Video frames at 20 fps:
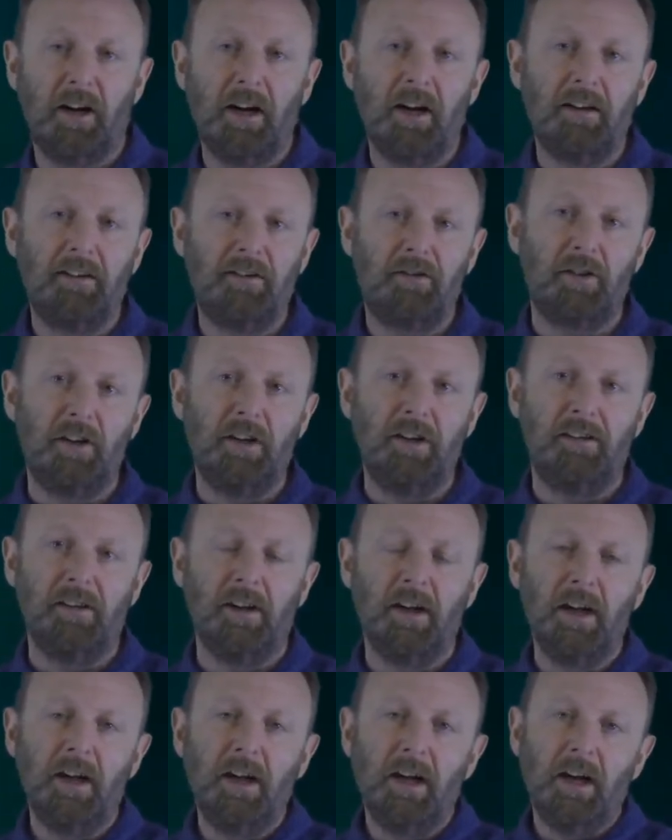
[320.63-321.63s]
industries
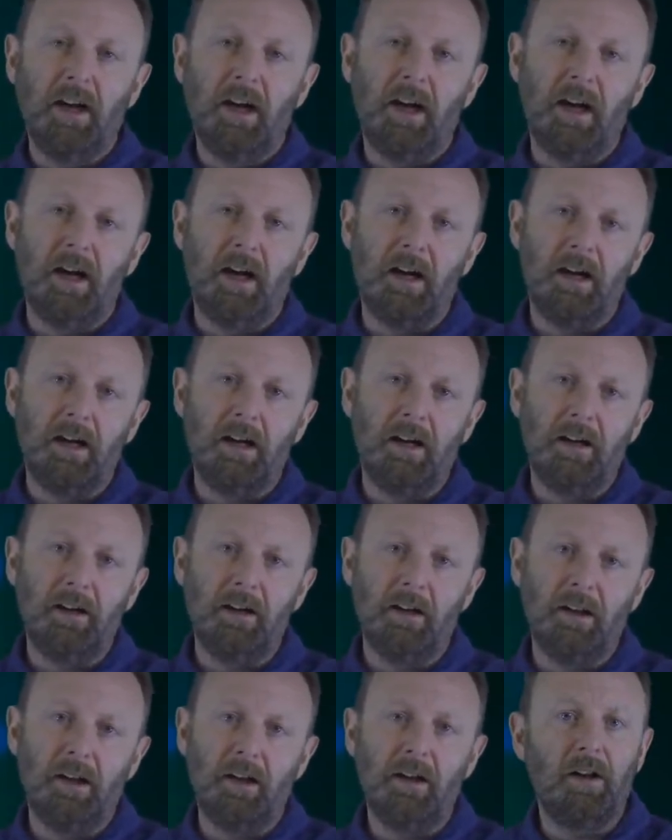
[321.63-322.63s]

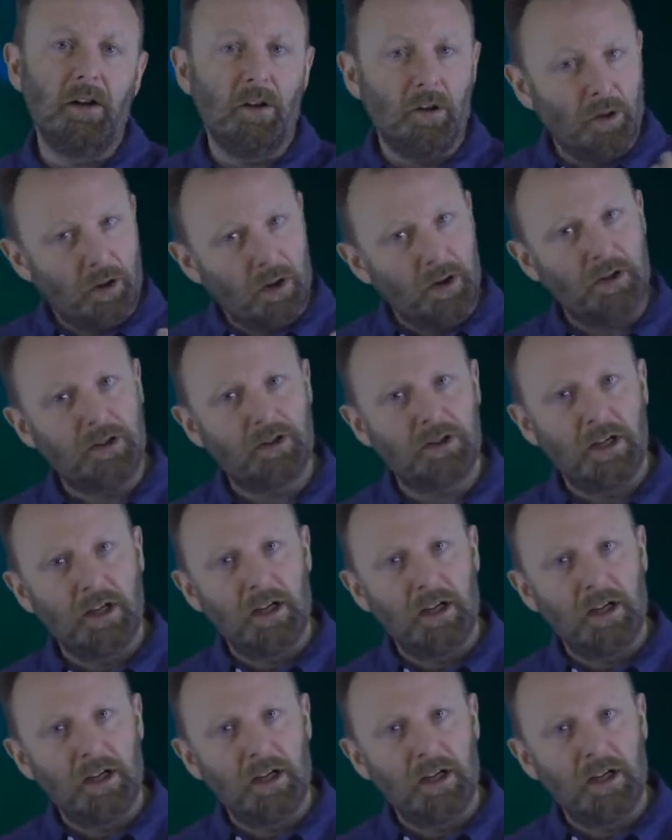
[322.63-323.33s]
and you look at